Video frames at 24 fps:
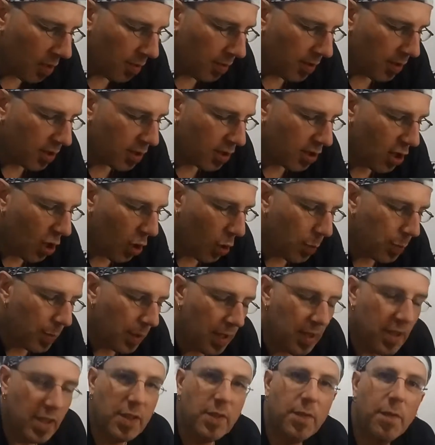the sculpt
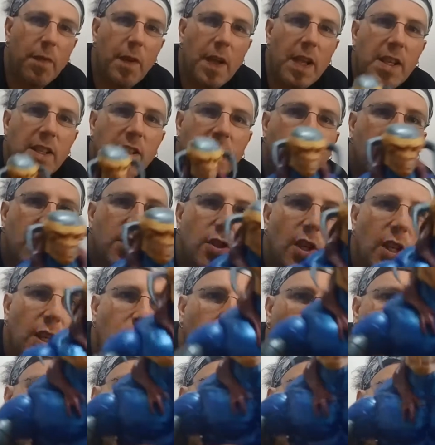on this face is like
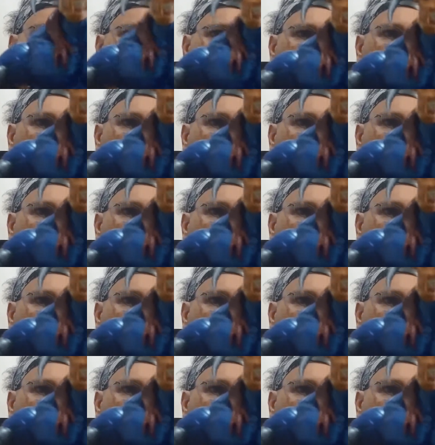really